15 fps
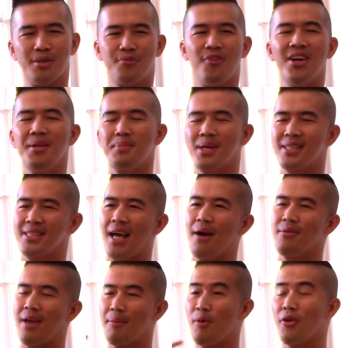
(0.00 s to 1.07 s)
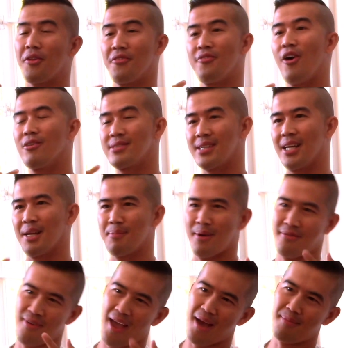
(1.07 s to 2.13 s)
It's funny because I'm on the phone telling my
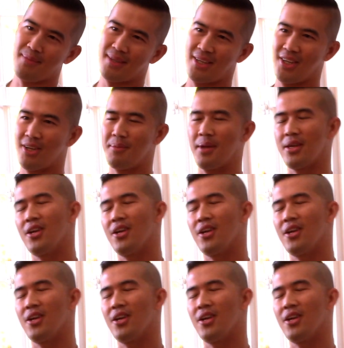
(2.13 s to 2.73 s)
family, I'm like,